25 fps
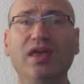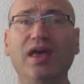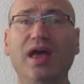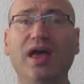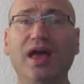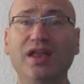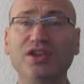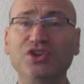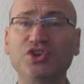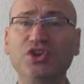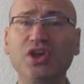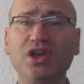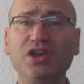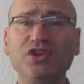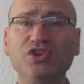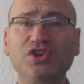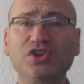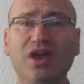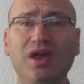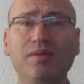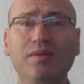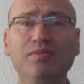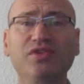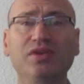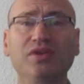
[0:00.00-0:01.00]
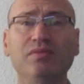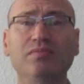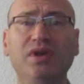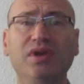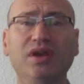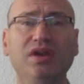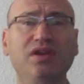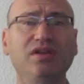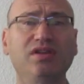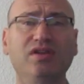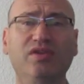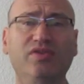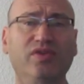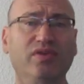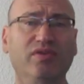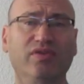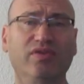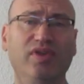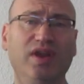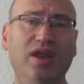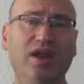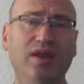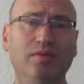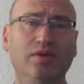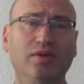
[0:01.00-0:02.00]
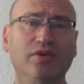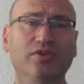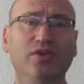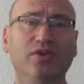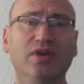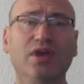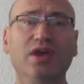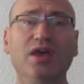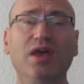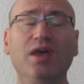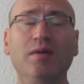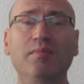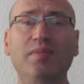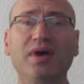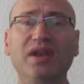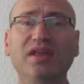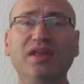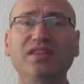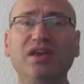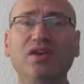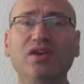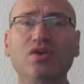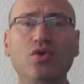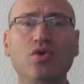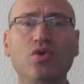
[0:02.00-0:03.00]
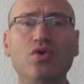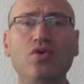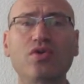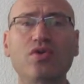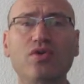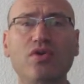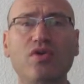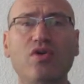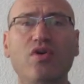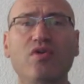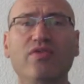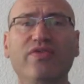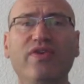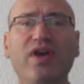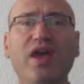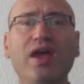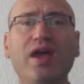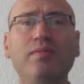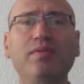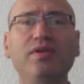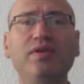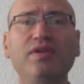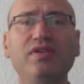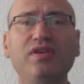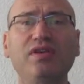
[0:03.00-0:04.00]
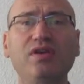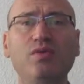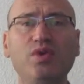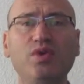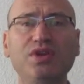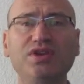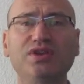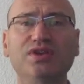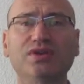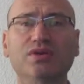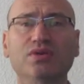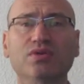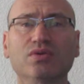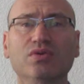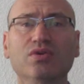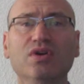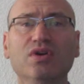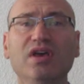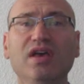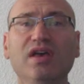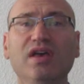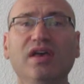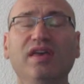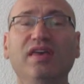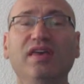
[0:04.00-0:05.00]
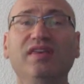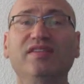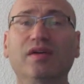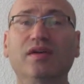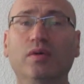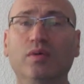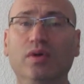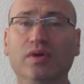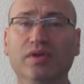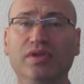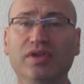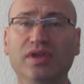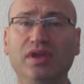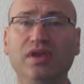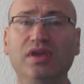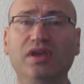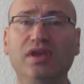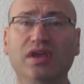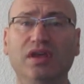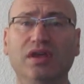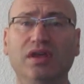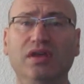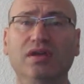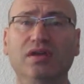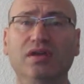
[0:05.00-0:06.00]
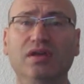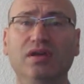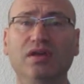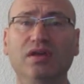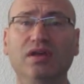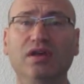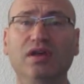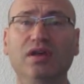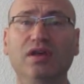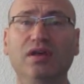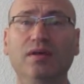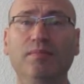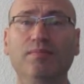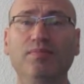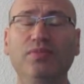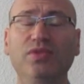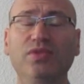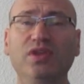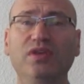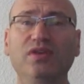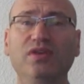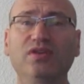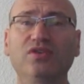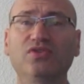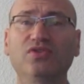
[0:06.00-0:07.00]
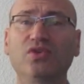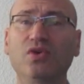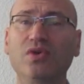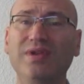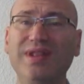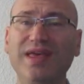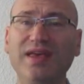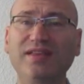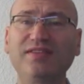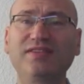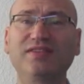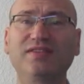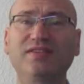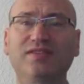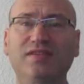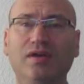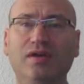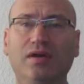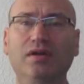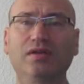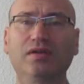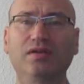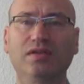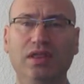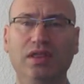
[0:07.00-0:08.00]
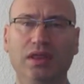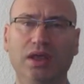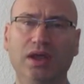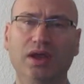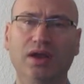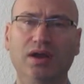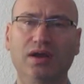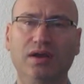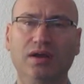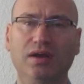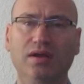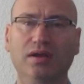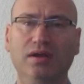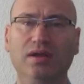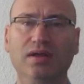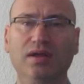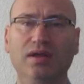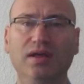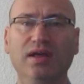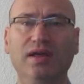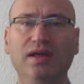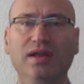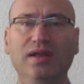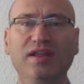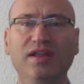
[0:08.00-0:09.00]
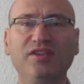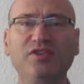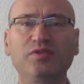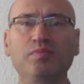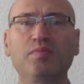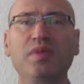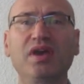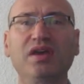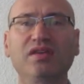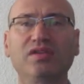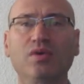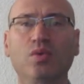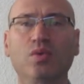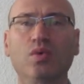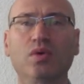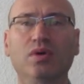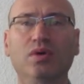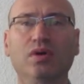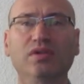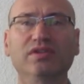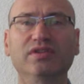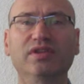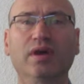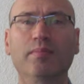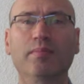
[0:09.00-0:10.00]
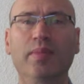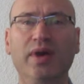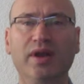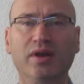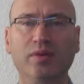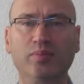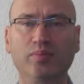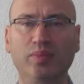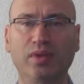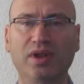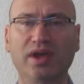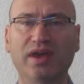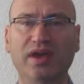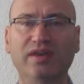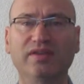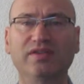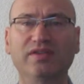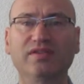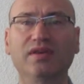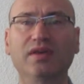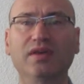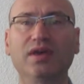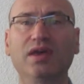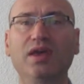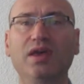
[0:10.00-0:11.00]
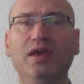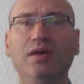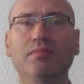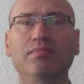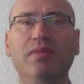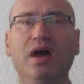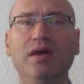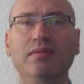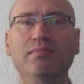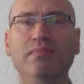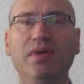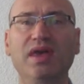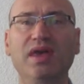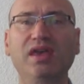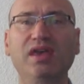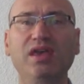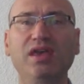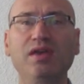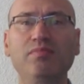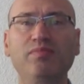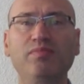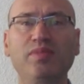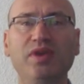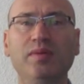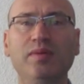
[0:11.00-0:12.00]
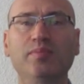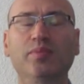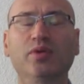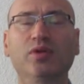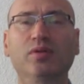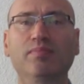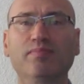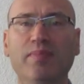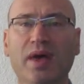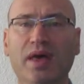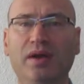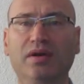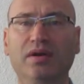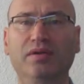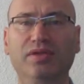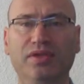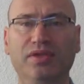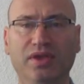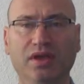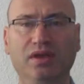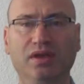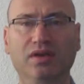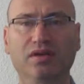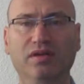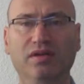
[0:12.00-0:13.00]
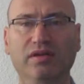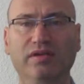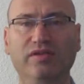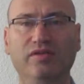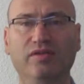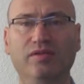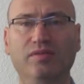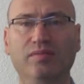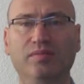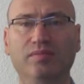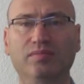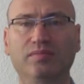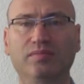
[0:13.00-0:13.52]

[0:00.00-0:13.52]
And change comes in many different flavors, but at the core of everything we do is our thinking. So let's start there. Let's make the world a better place by making people better thinkers.